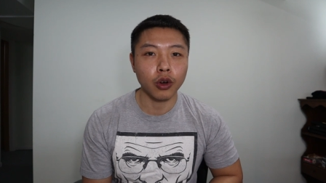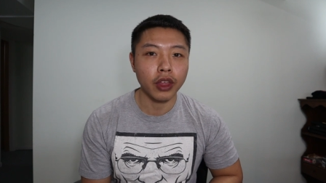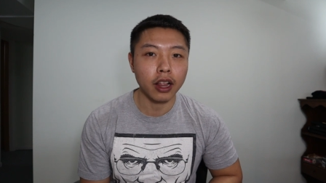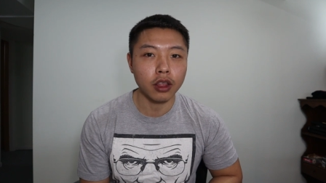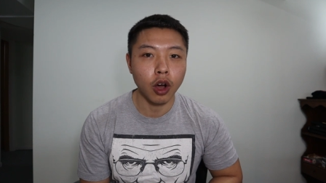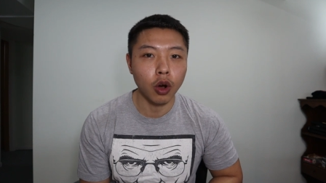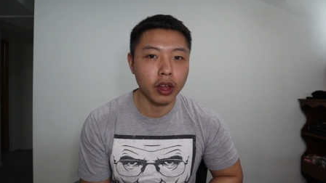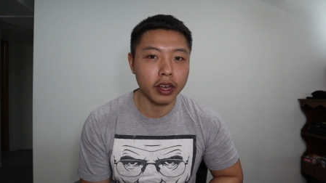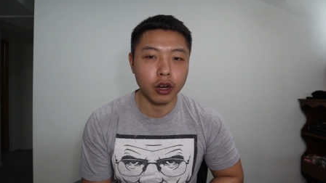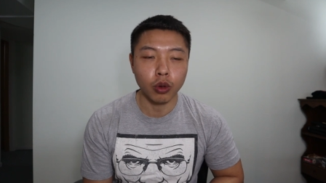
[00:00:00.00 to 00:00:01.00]
go that low
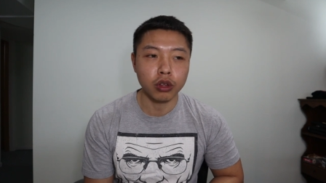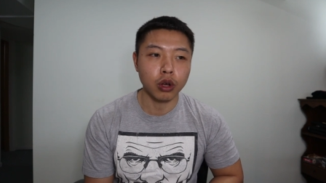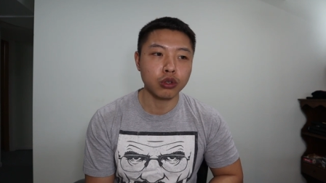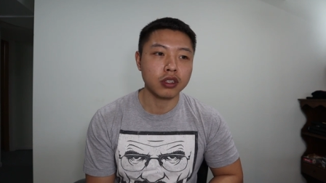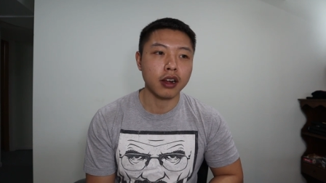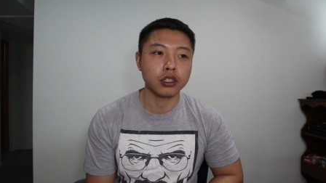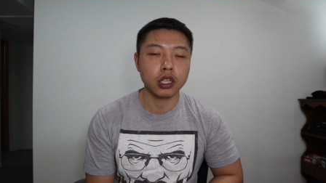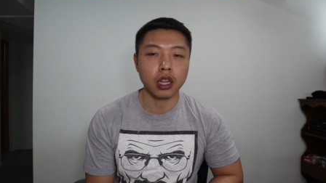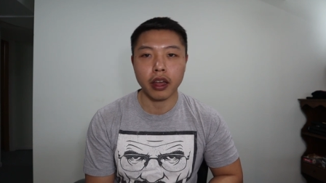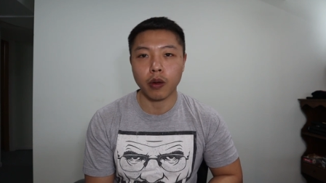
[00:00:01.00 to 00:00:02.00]
like it only goes down
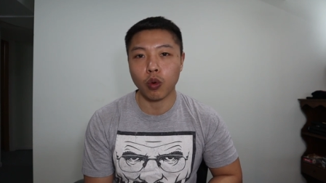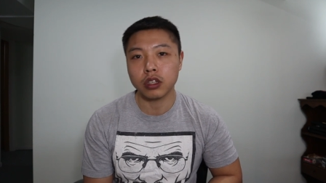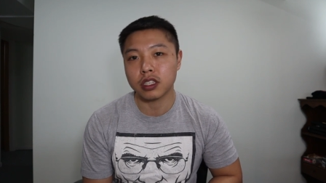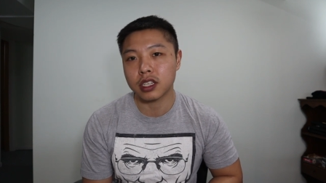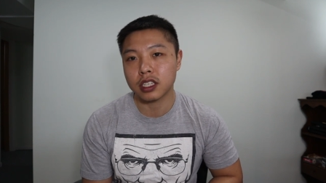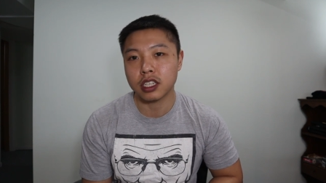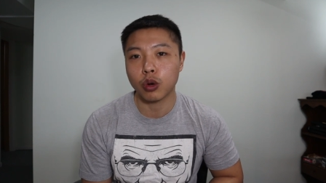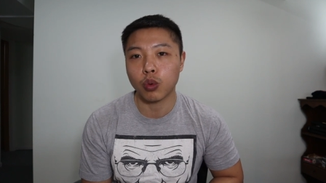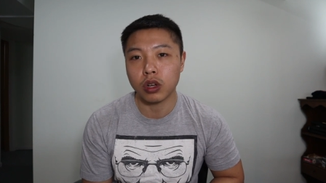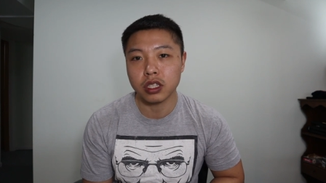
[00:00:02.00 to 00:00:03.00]
to like 160
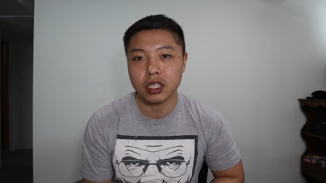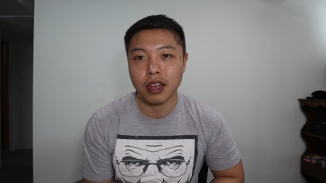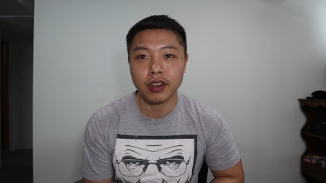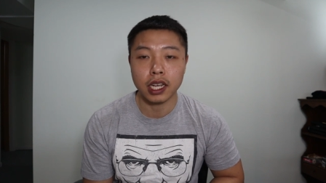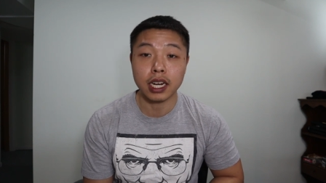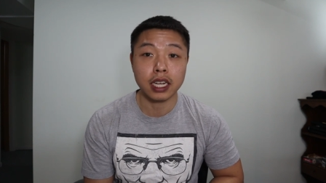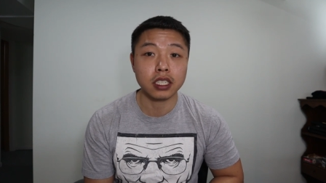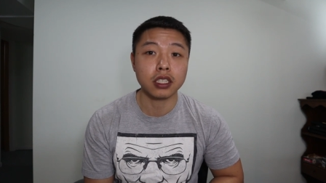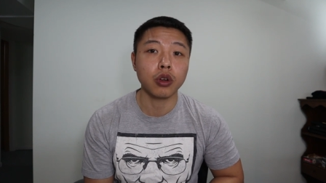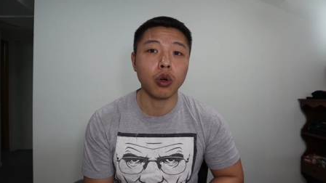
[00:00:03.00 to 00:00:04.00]
or 170 can I
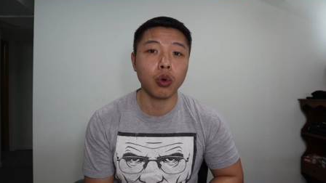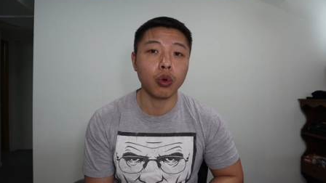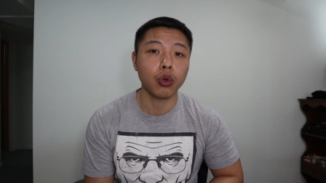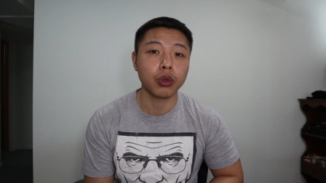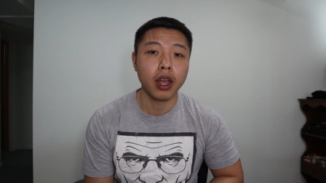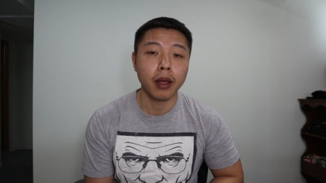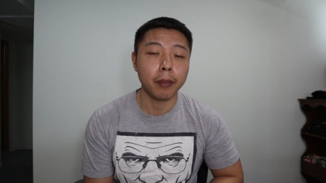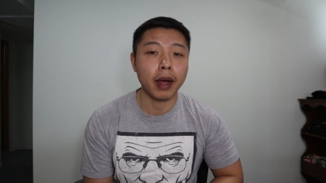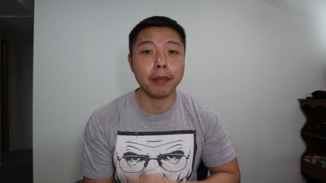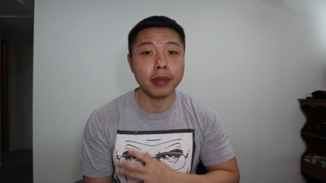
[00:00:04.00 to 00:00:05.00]
still hold
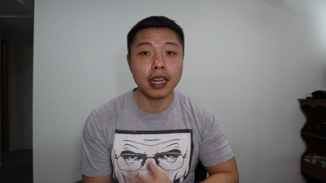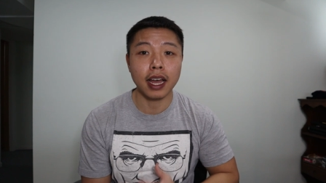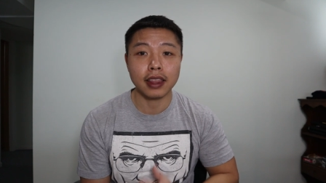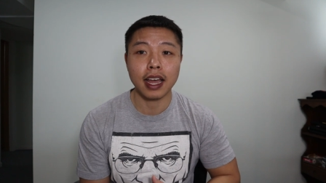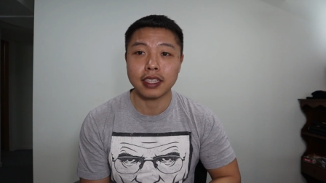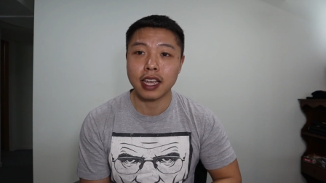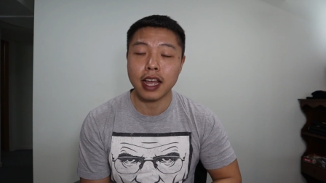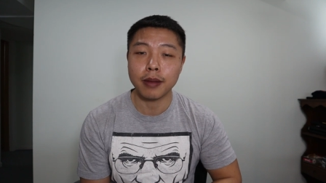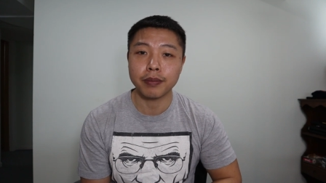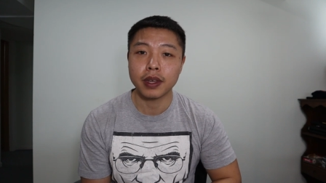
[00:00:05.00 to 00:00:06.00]
my meat at that
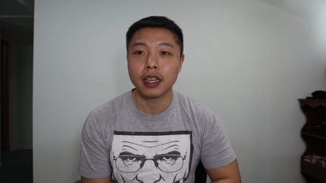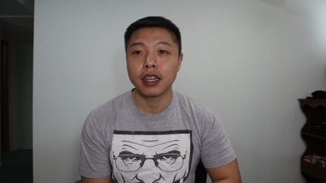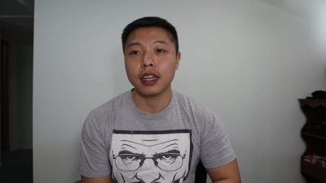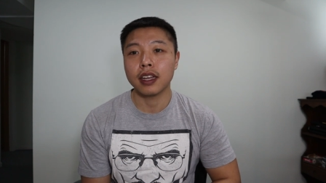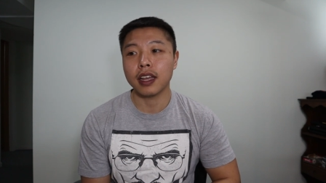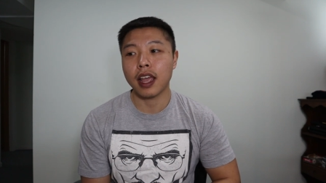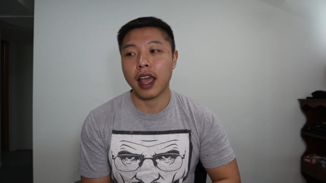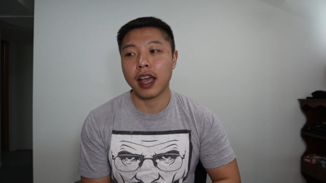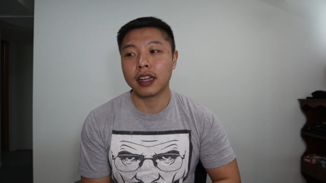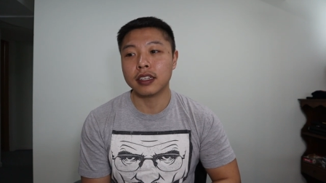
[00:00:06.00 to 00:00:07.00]
temp
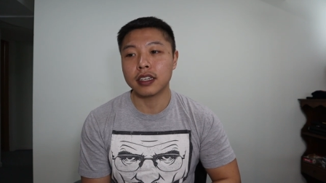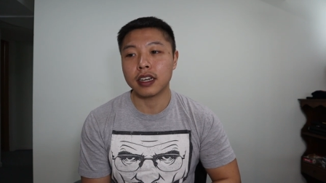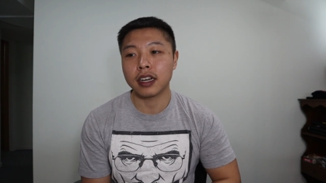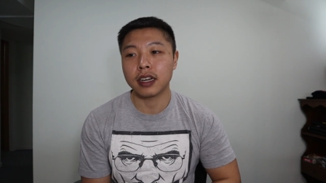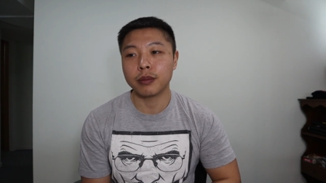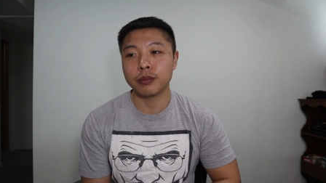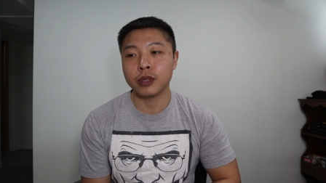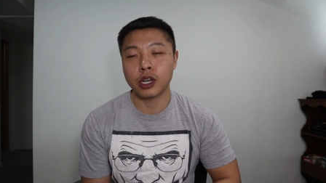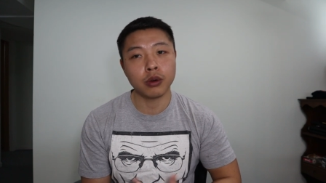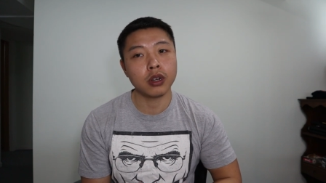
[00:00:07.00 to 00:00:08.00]
and um,
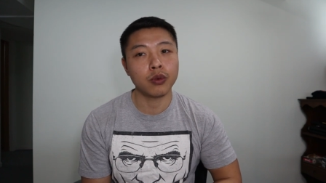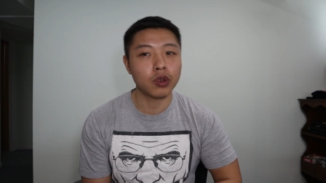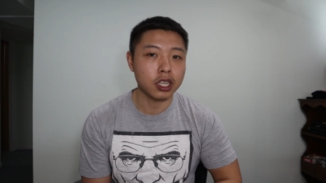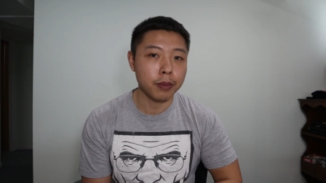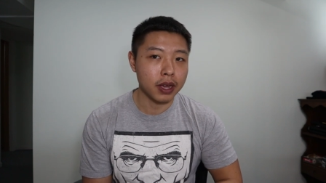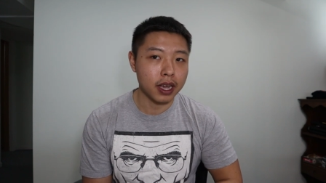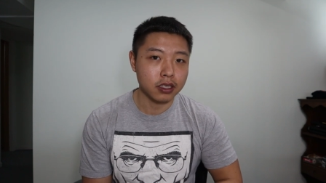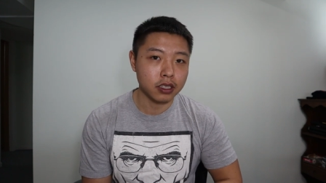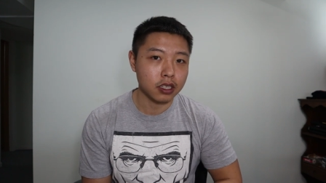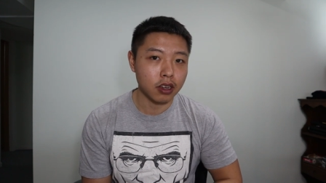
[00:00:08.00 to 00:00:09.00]
you know it really
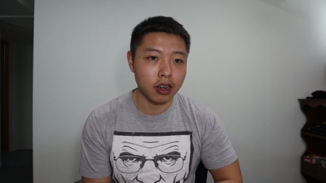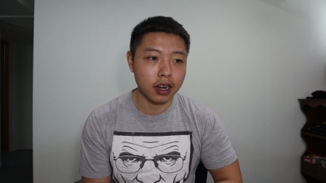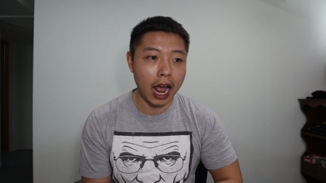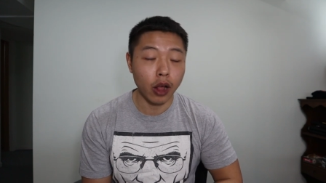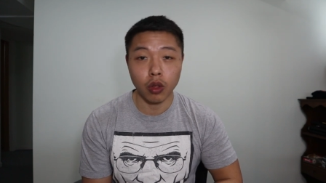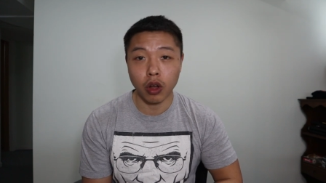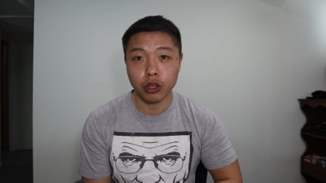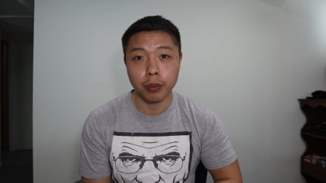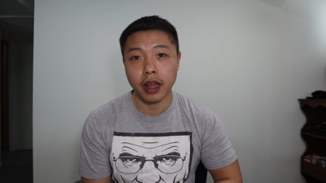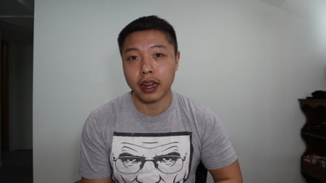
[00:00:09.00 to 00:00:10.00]
depends on how long
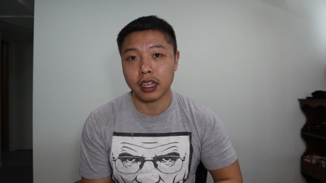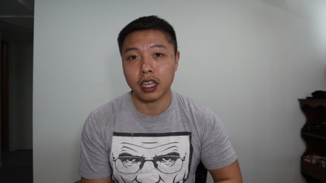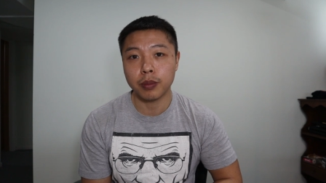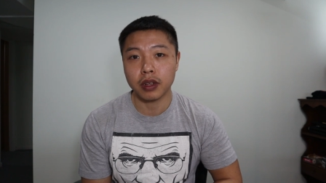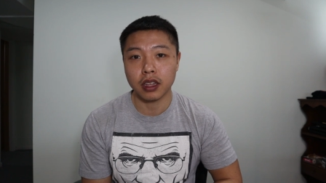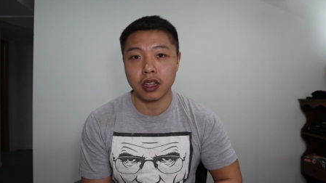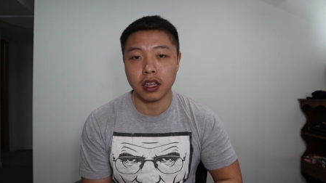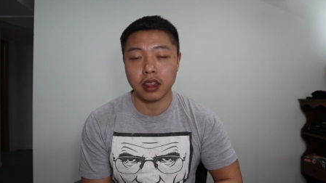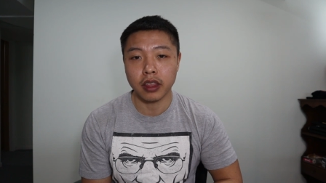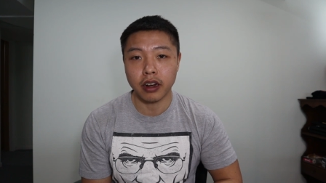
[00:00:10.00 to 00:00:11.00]
you plan on keeping it
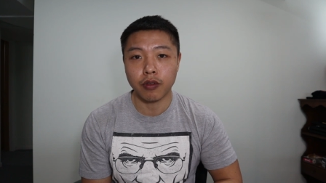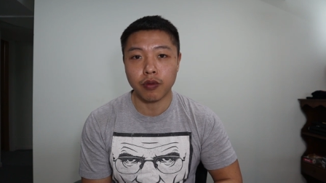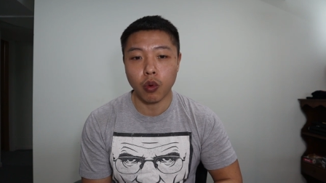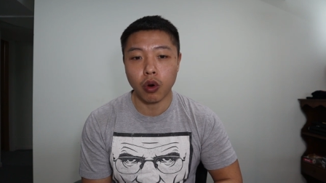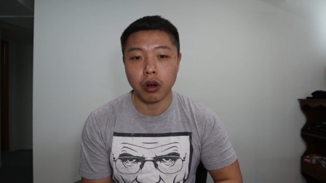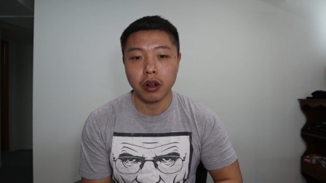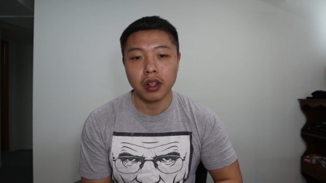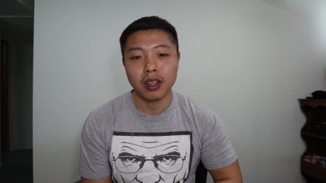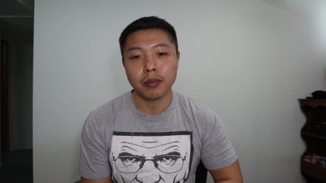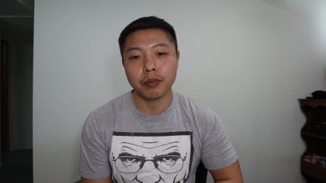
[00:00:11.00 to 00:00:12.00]
in there for
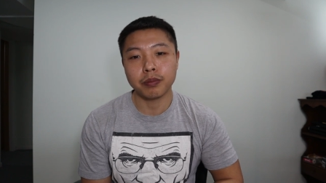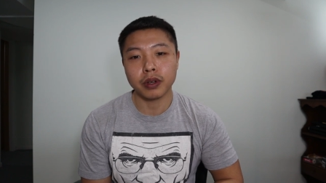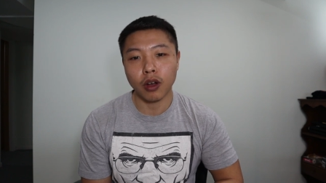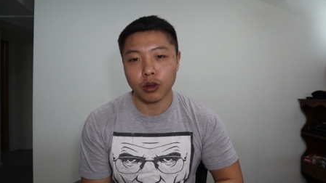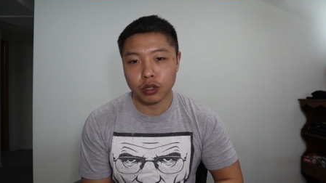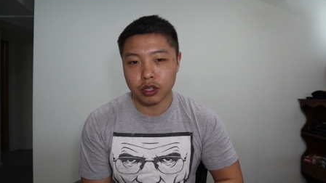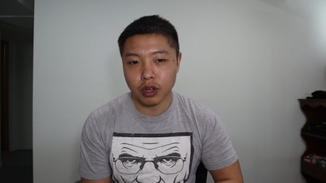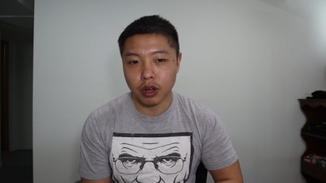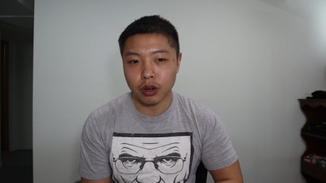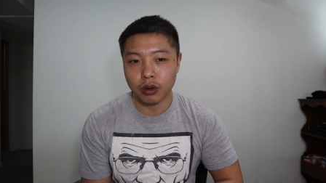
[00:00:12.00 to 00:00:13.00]
but
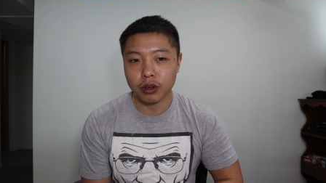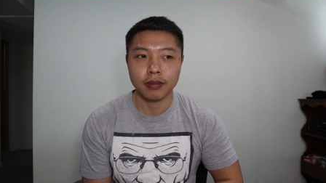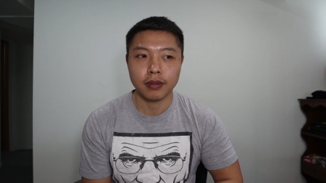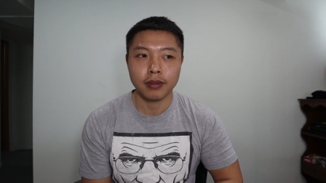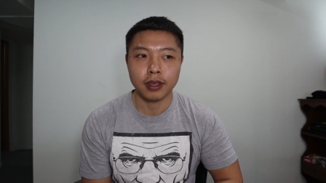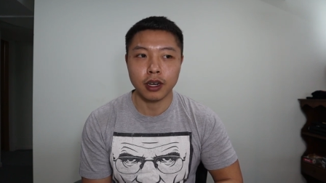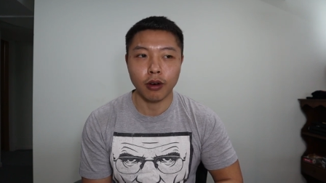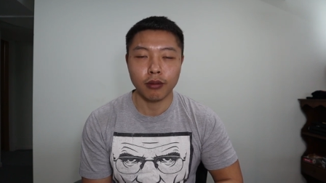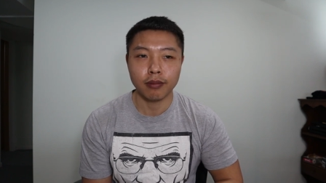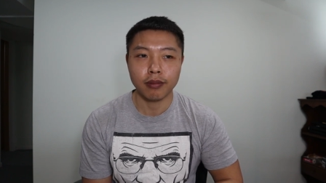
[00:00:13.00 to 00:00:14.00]
also you know